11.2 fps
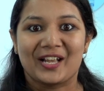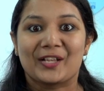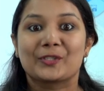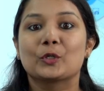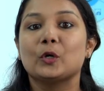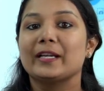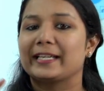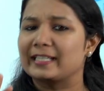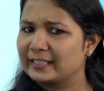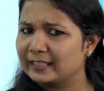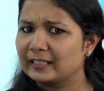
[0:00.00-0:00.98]
So,
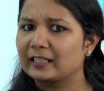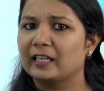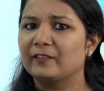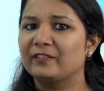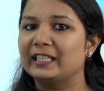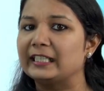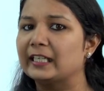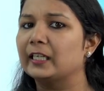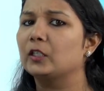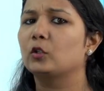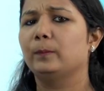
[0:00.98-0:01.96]
is it
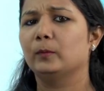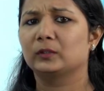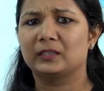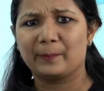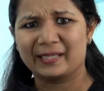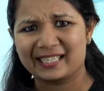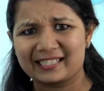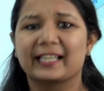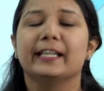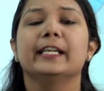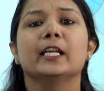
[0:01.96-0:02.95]
convenient to put them in
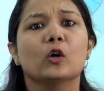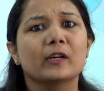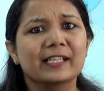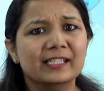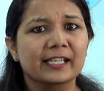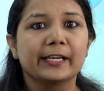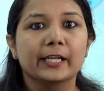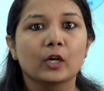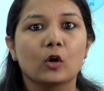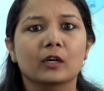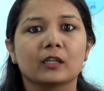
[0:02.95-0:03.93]
ascending or
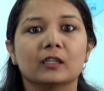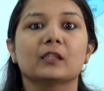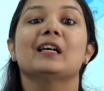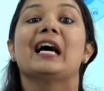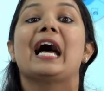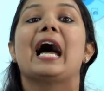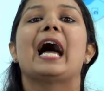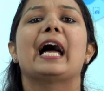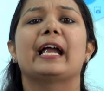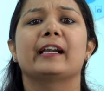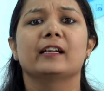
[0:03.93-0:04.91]
descending order
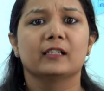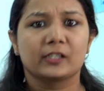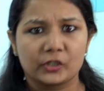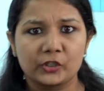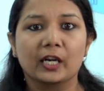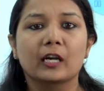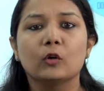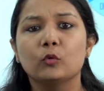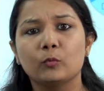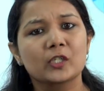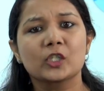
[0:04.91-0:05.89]
and check out
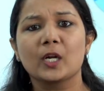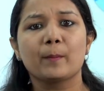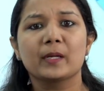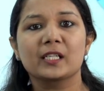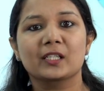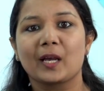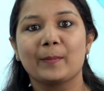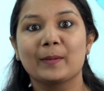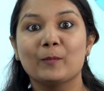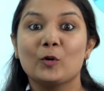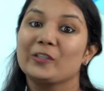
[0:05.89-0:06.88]
which number is
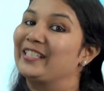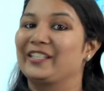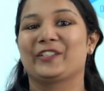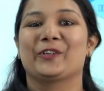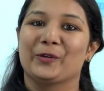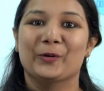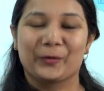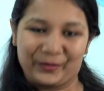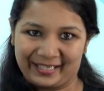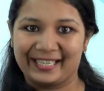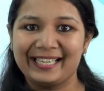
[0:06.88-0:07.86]
coming most? No,
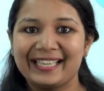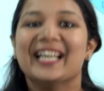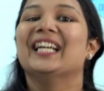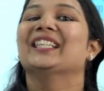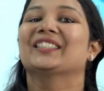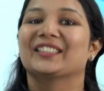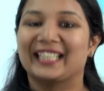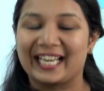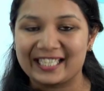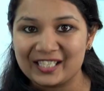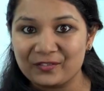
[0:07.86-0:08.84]
right? So,
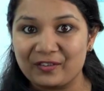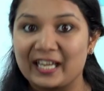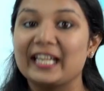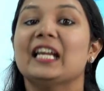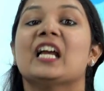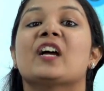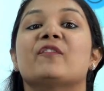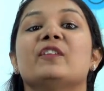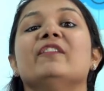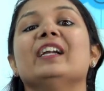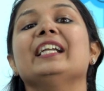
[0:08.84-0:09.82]
that is why
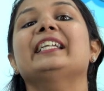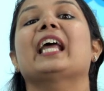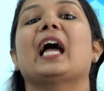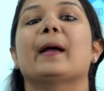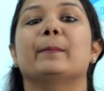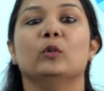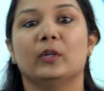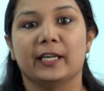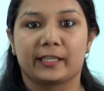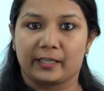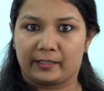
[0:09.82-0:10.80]
we will
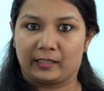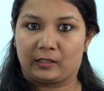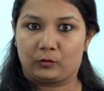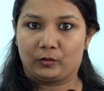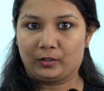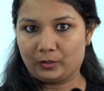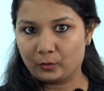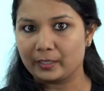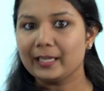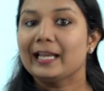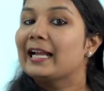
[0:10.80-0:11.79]
tabulate it now.
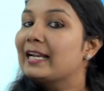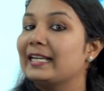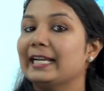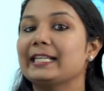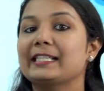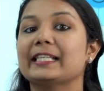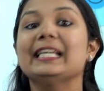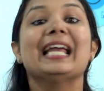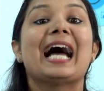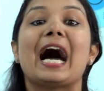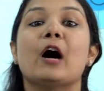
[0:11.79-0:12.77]
Okay? Let's
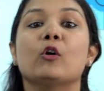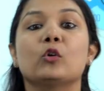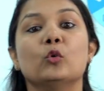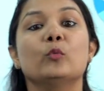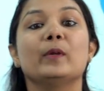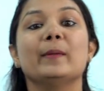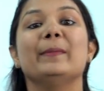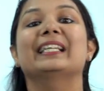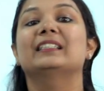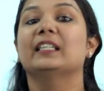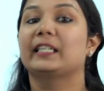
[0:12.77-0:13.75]
see how do we
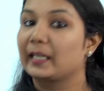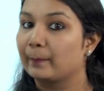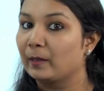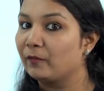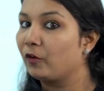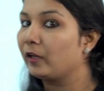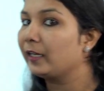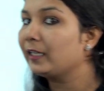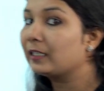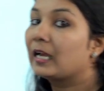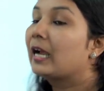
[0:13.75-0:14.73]
make the table for
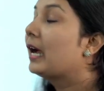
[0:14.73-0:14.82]
it.